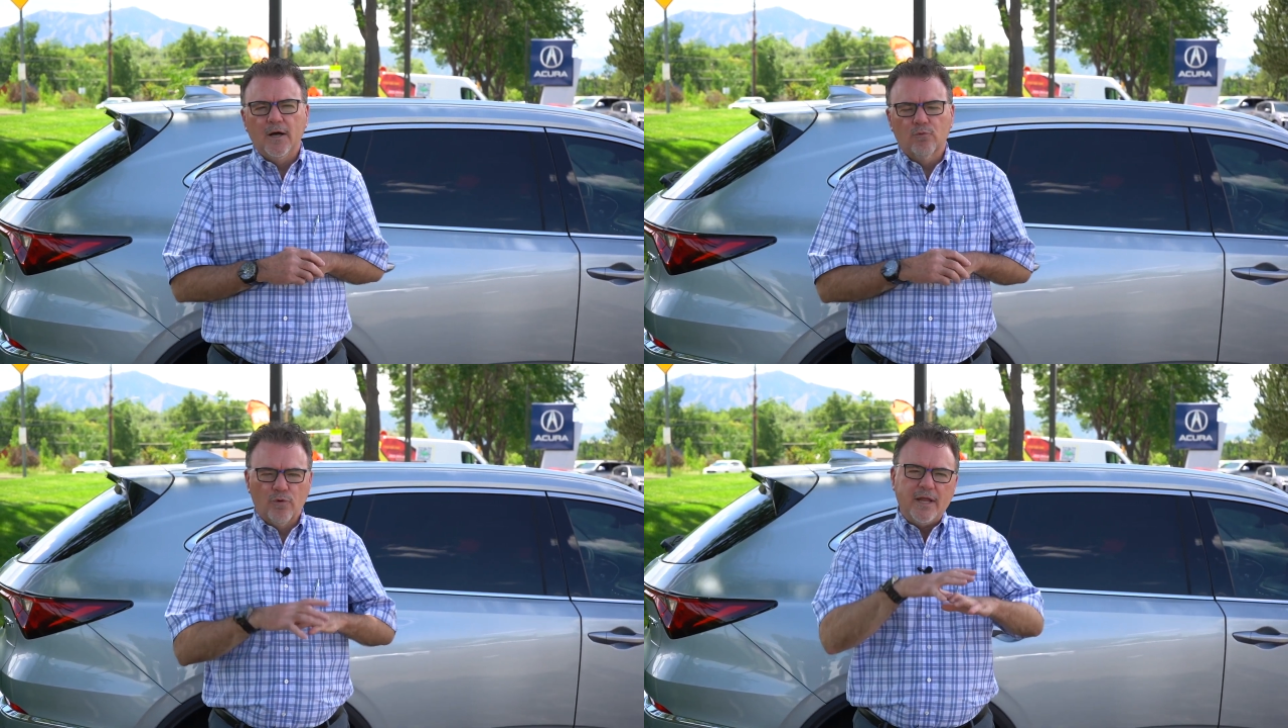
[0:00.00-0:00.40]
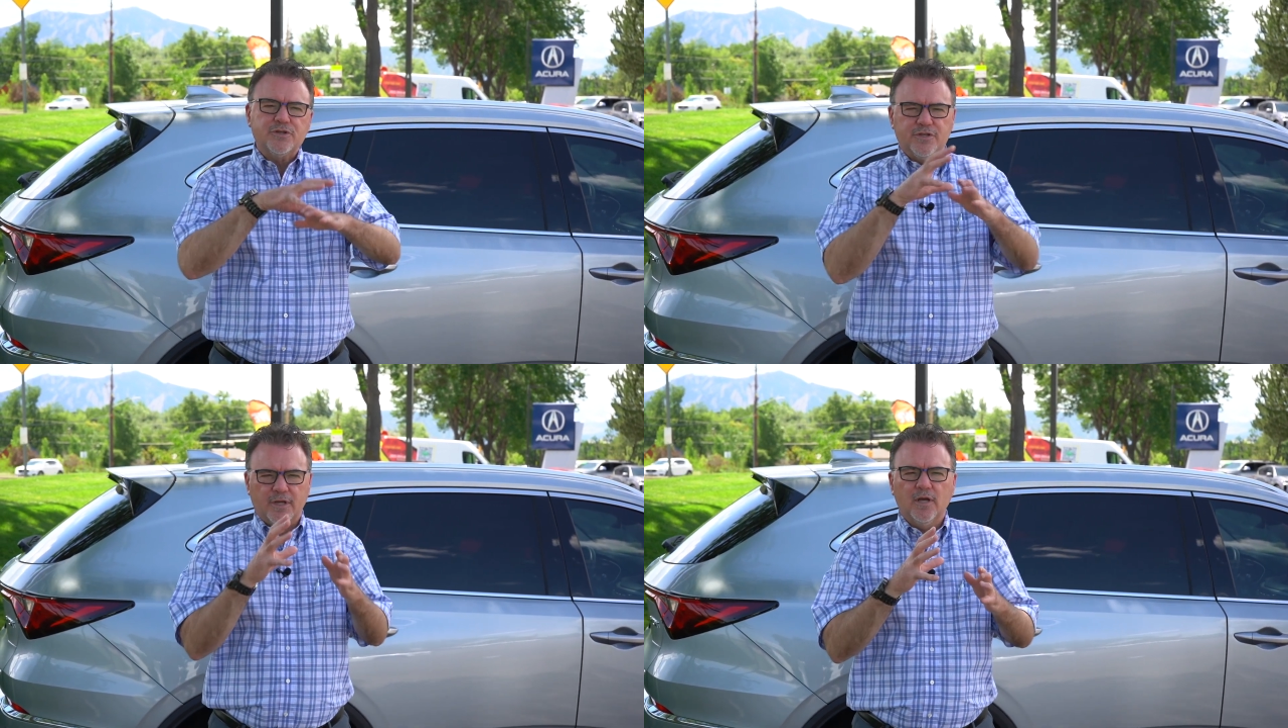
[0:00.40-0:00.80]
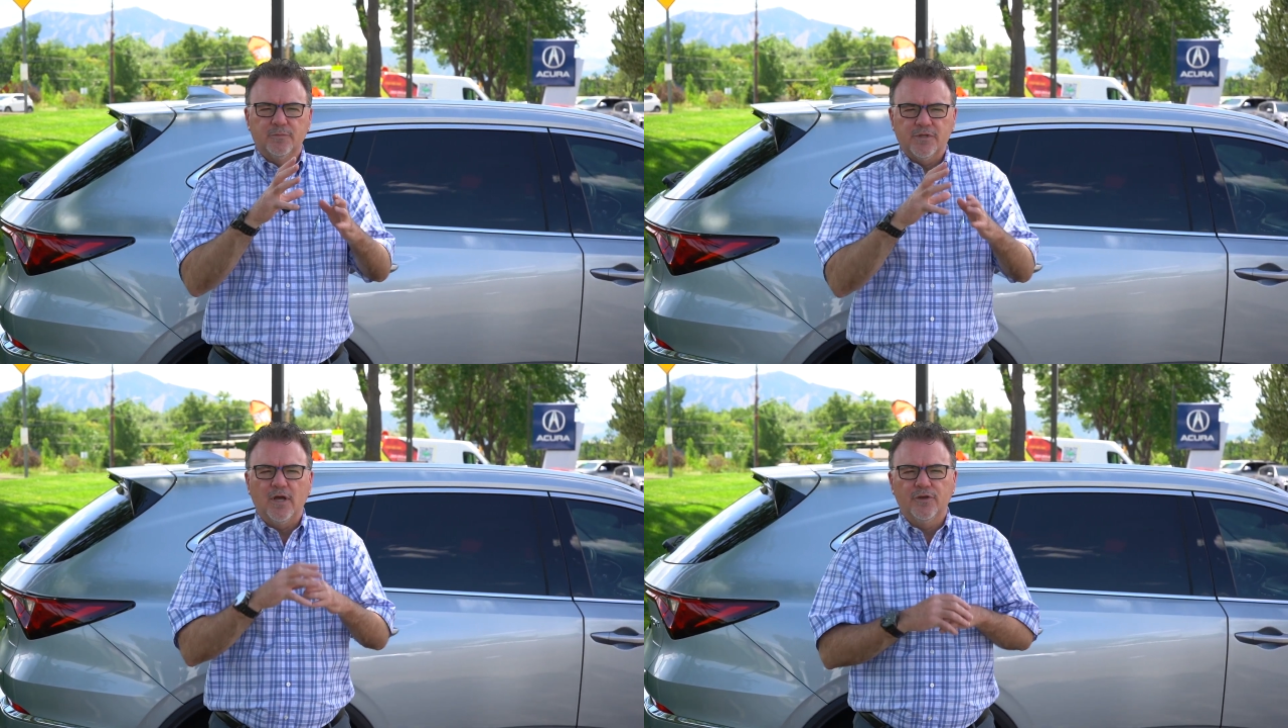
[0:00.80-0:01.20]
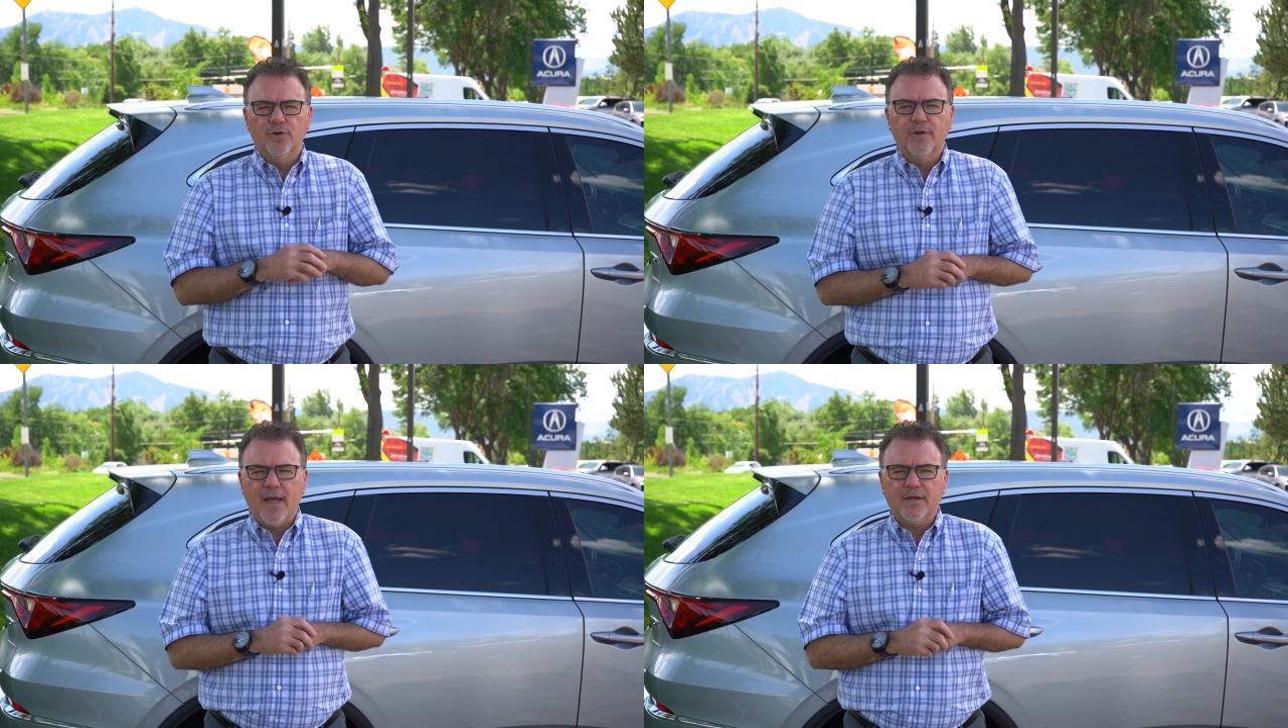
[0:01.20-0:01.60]
wrench that comes on
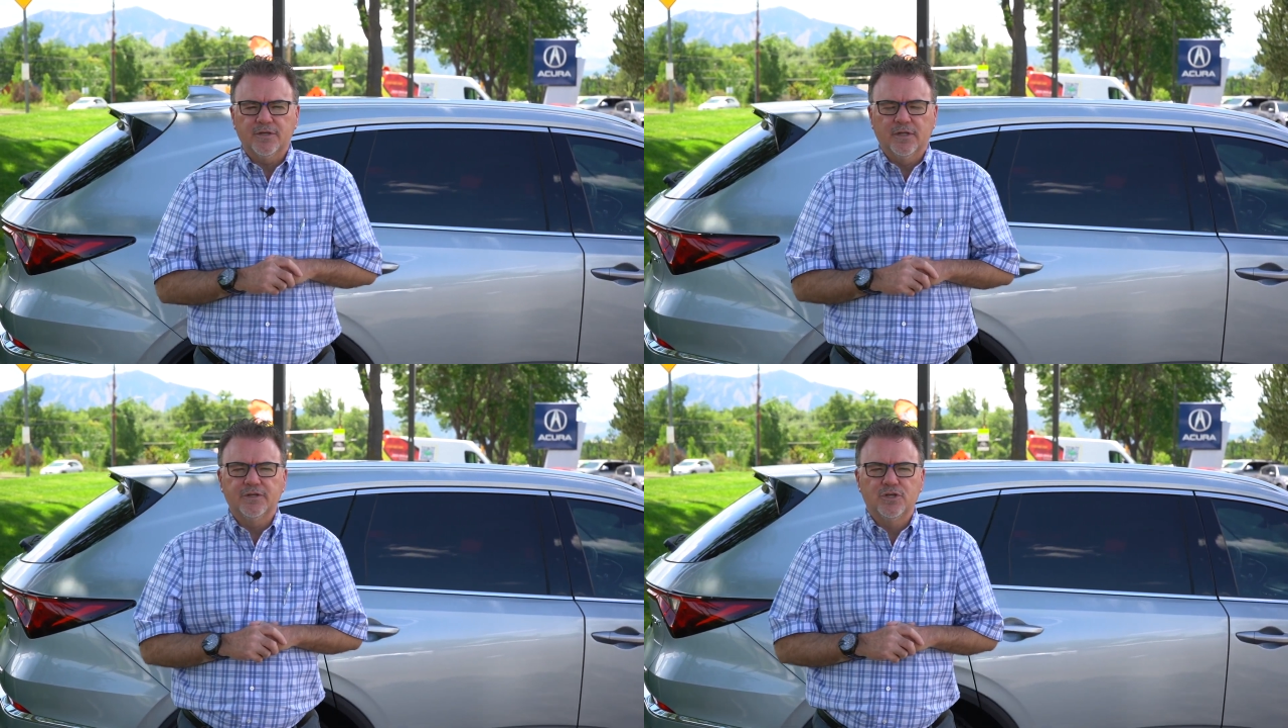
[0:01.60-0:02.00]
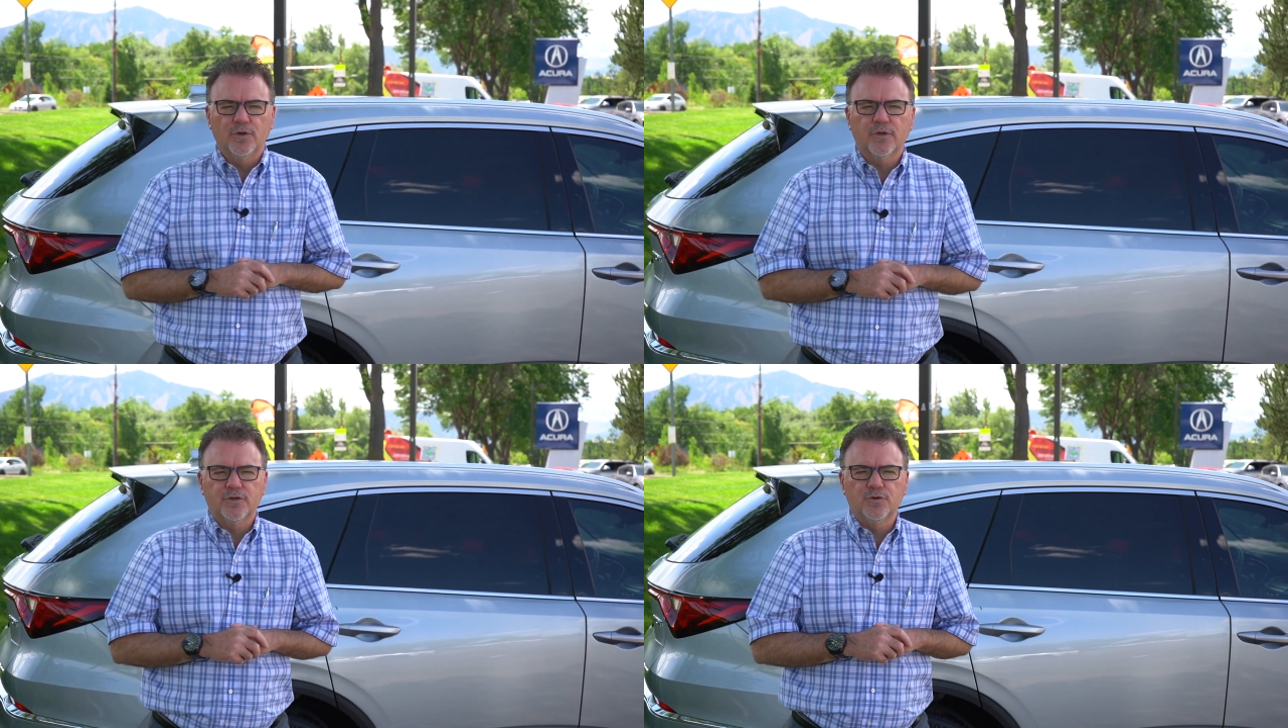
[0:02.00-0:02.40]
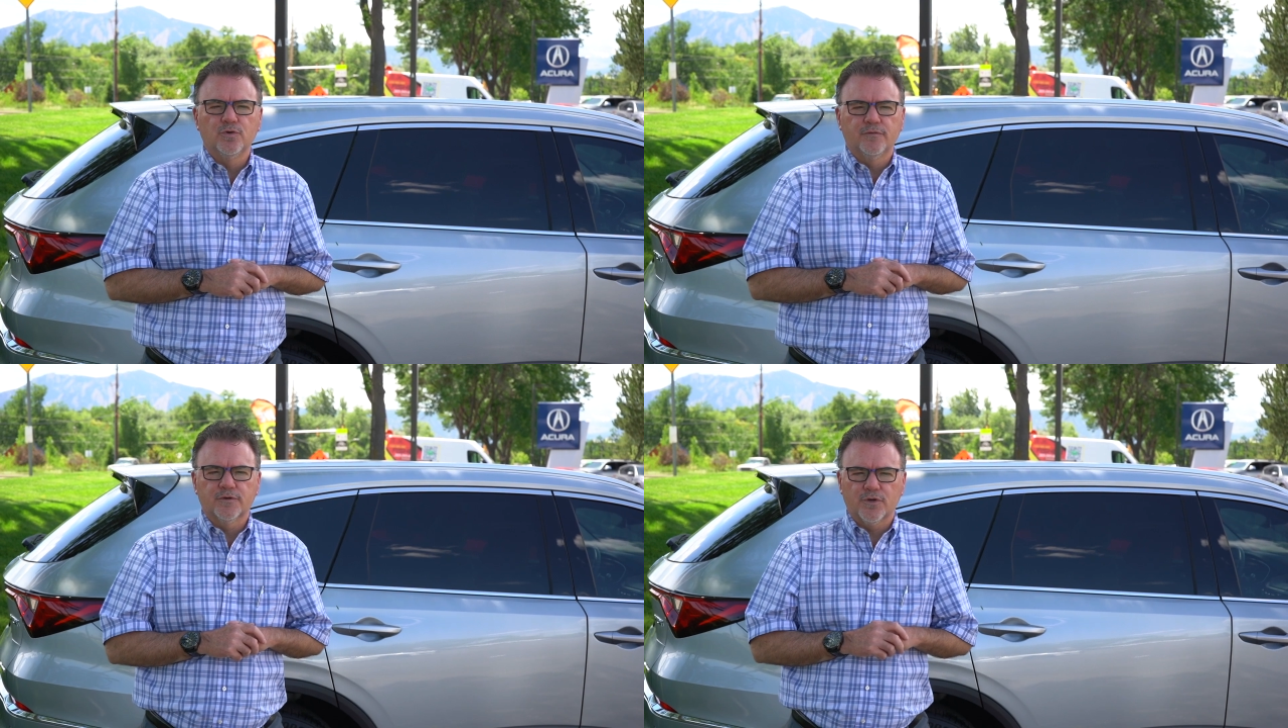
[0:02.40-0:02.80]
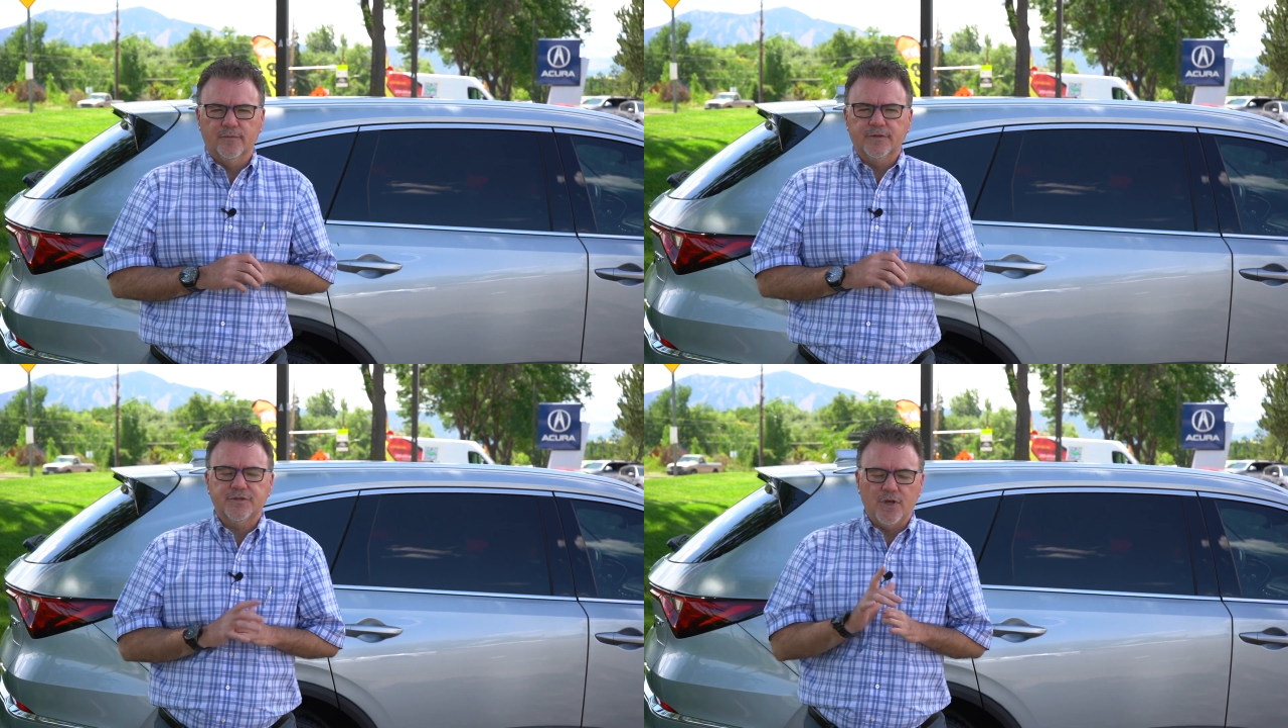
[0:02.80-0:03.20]
your dash and lets you know that you do for
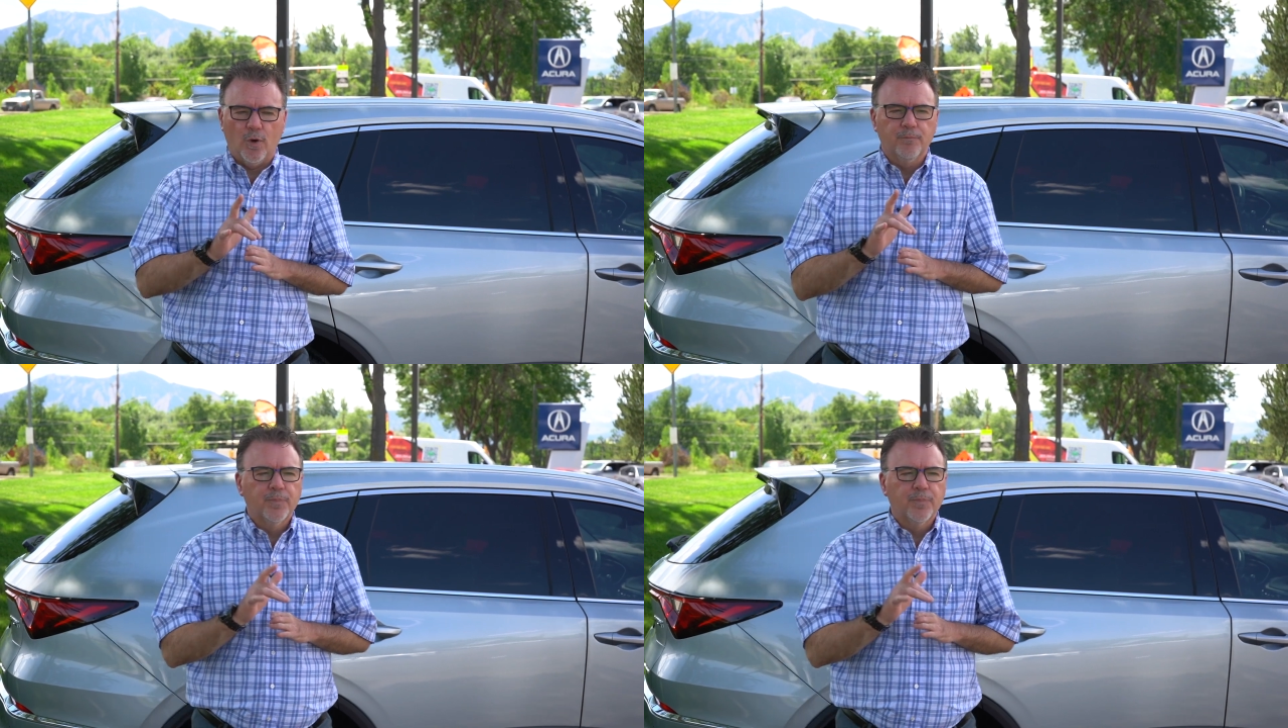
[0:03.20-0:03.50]
service. So